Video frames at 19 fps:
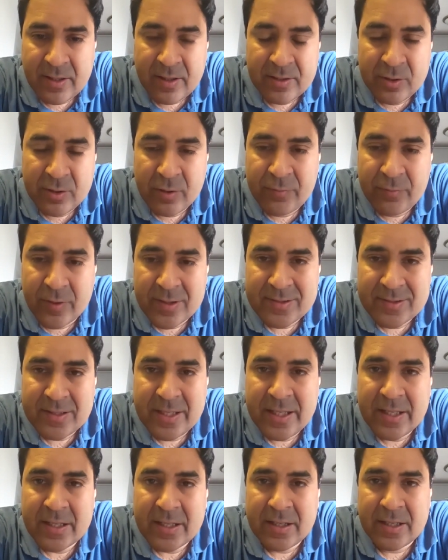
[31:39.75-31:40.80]
you're
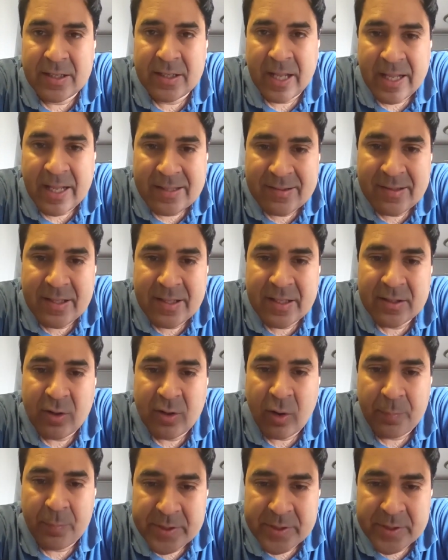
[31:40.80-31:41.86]
firstly enhancing the
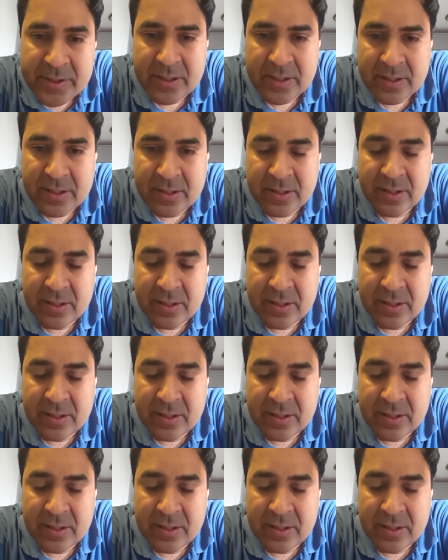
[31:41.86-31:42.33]
option